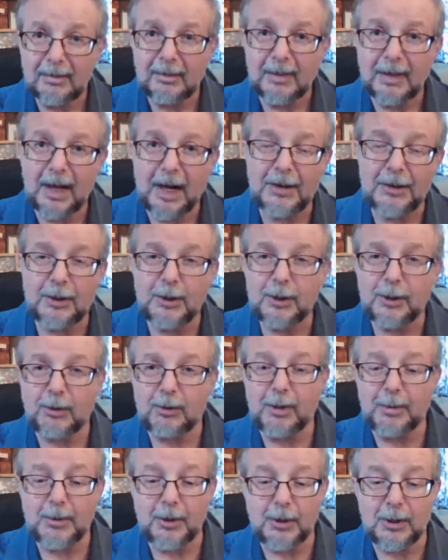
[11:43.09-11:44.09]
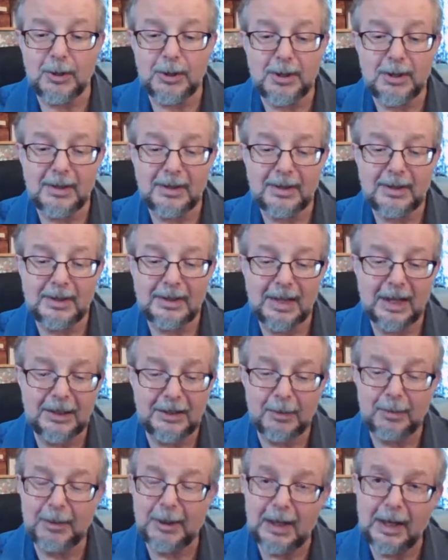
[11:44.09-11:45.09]
as the scriptures at
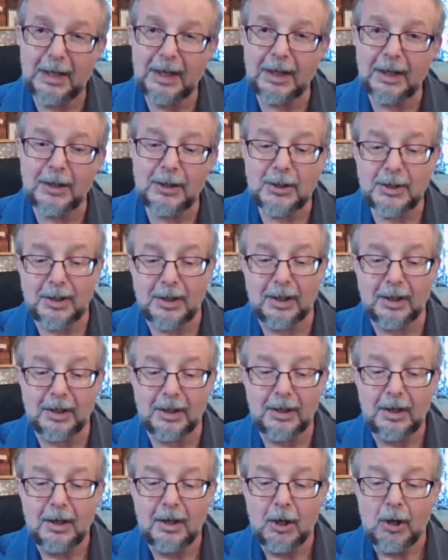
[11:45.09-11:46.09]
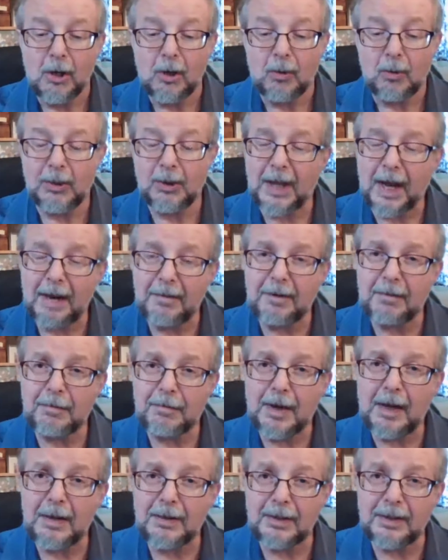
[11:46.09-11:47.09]
the beginning started, with having
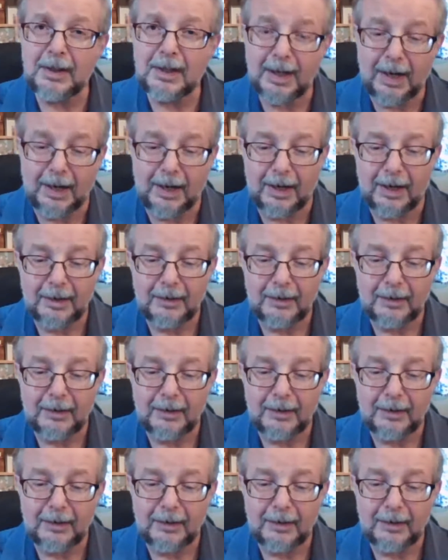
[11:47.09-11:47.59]
faith in God.